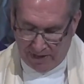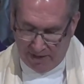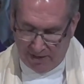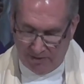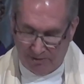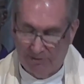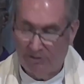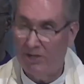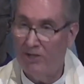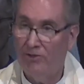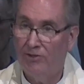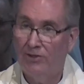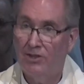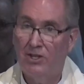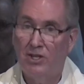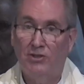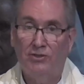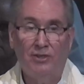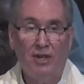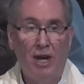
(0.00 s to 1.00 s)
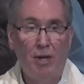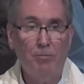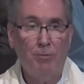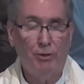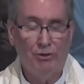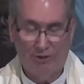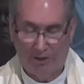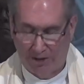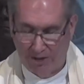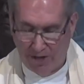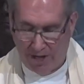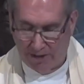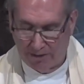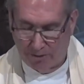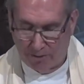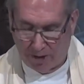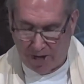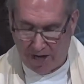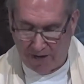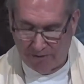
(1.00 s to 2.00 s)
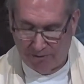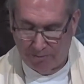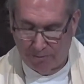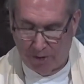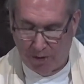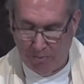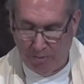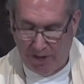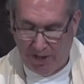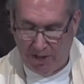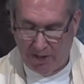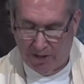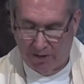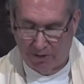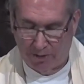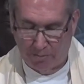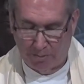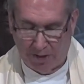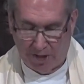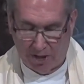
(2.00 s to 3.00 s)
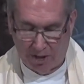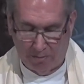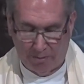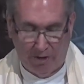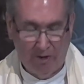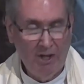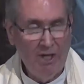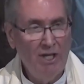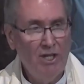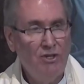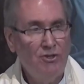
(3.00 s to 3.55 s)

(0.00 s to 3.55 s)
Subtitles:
Since the disciples did not grasp the meaning of the parable,